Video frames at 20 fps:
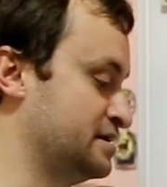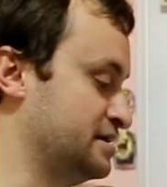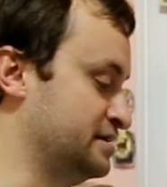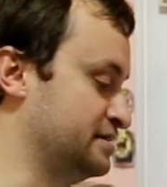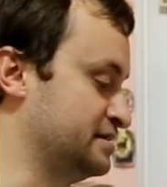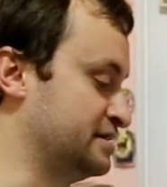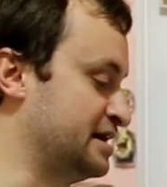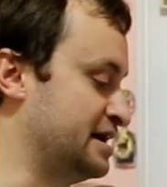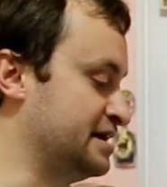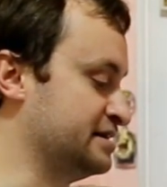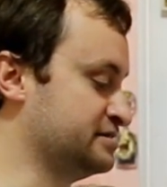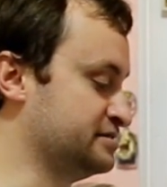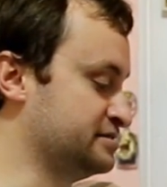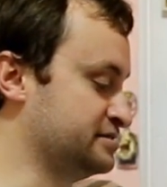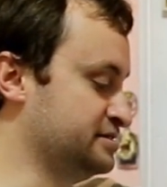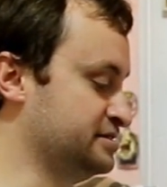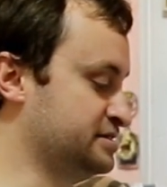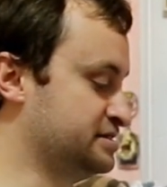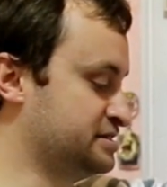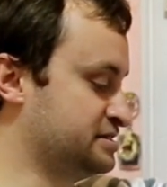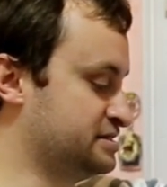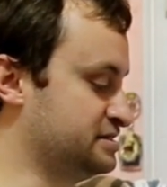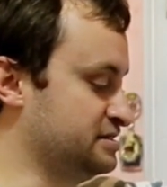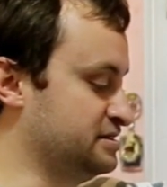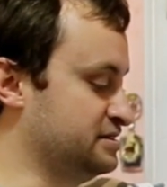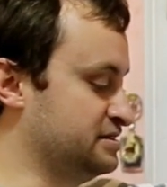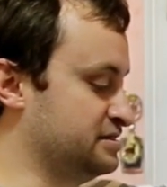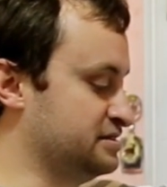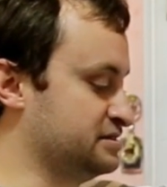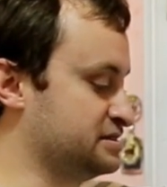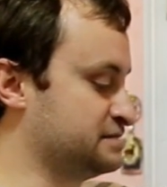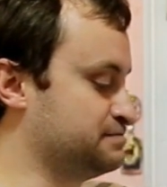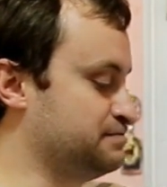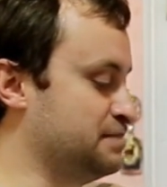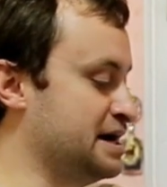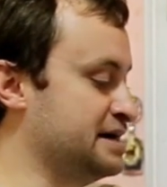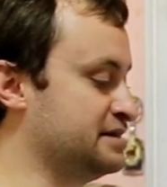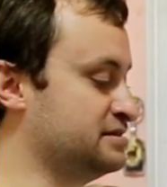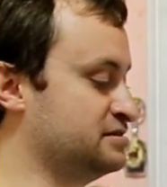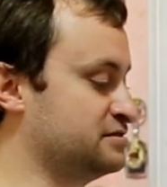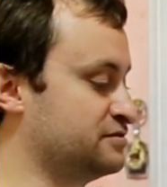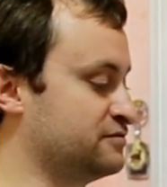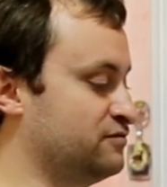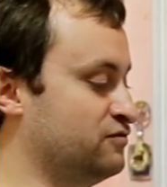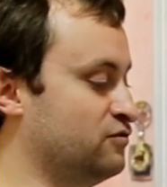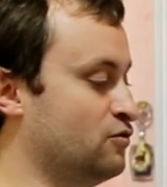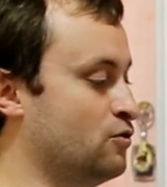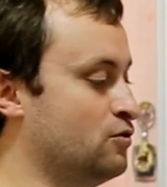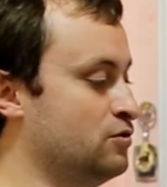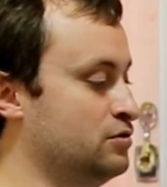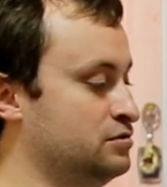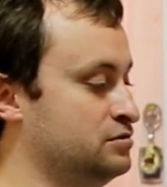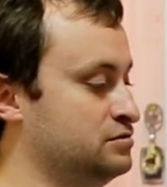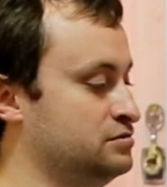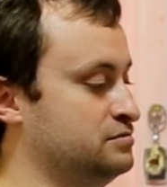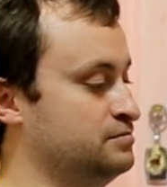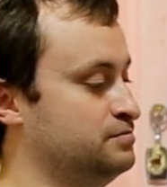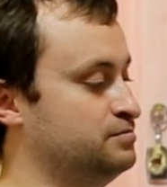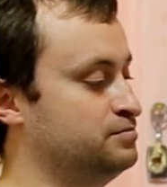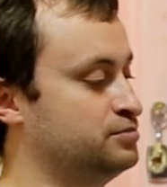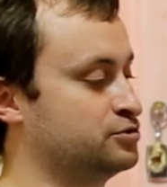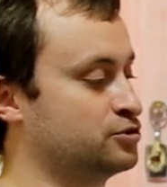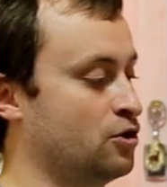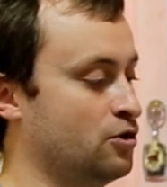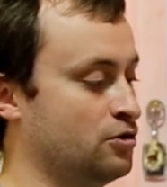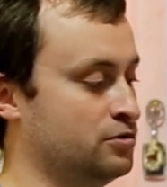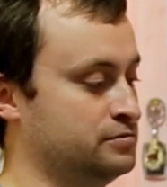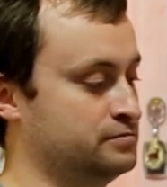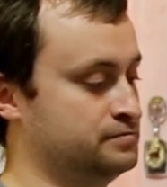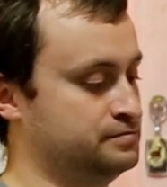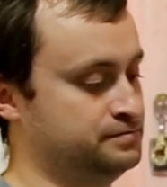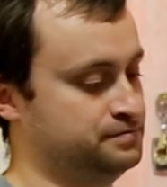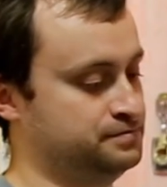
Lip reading: and the other is Spyder4Pro